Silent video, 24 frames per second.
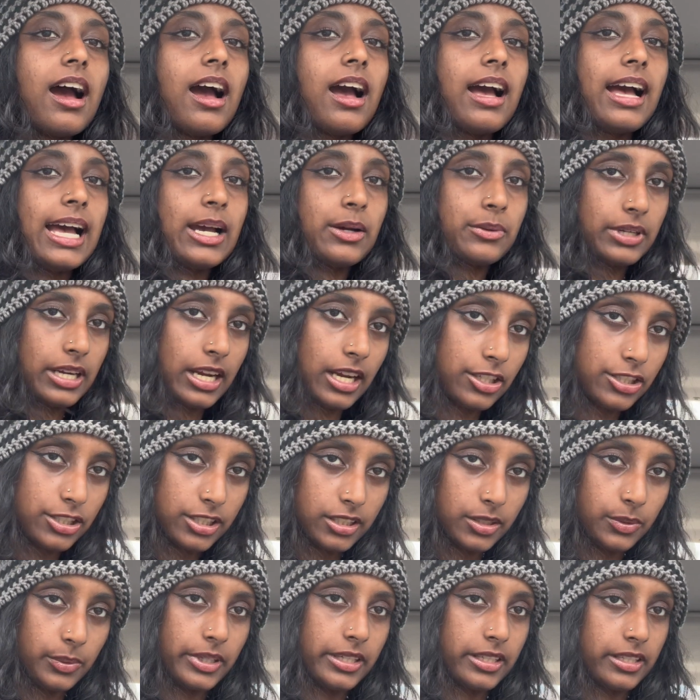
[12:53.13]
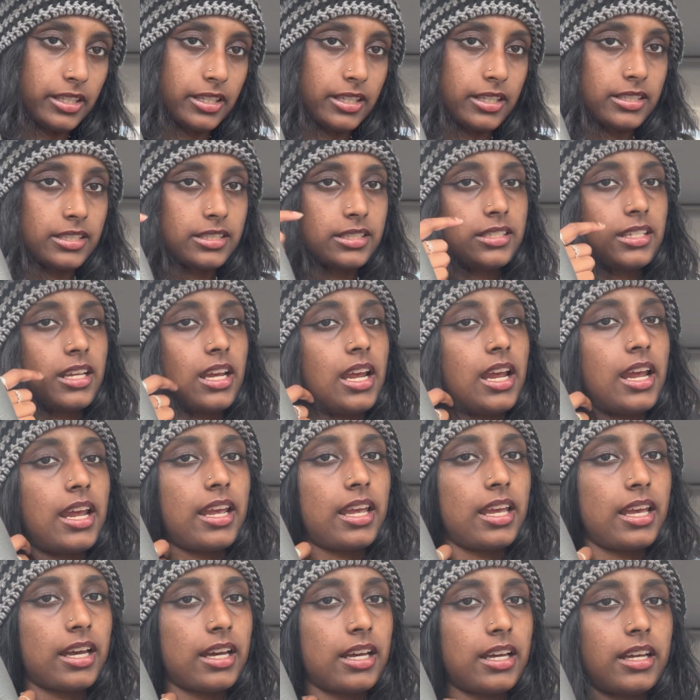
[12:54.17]
I would actually wear this
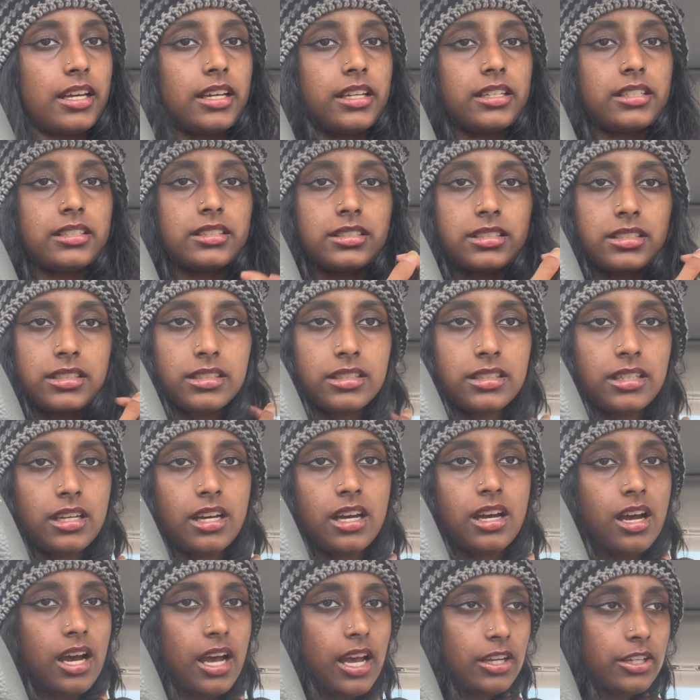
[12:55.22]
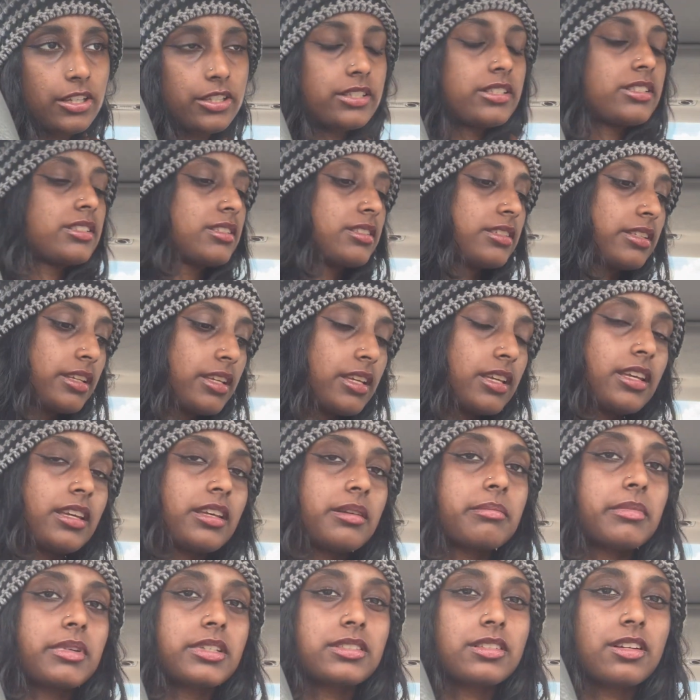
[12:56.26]
and I could see
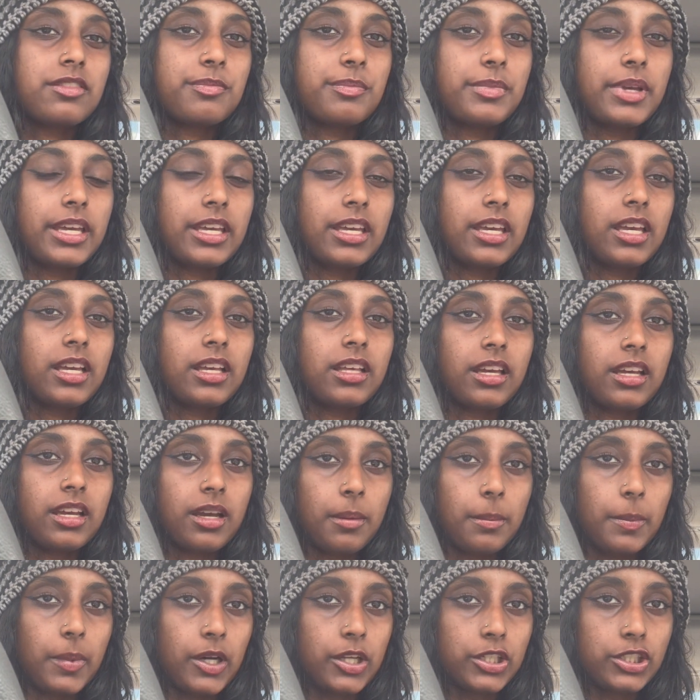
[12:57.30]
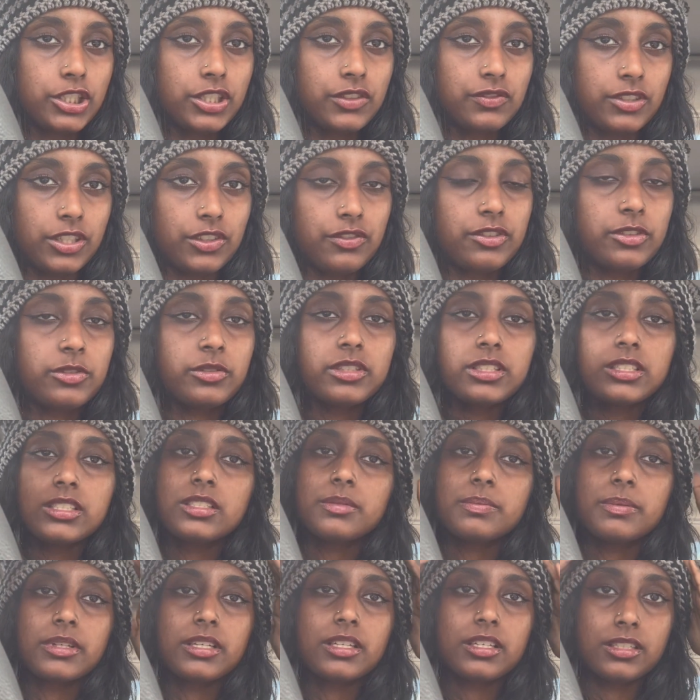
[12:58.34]
myself making like a bunch of different ones
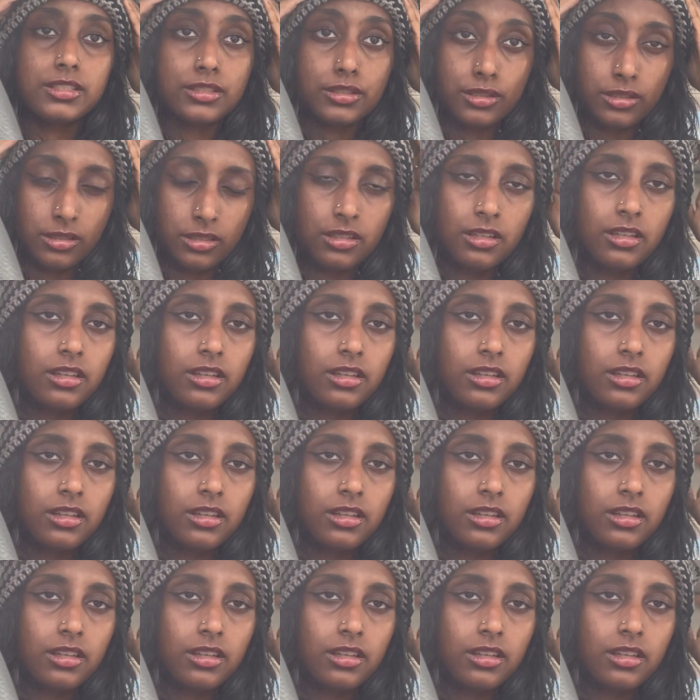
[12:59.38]
because,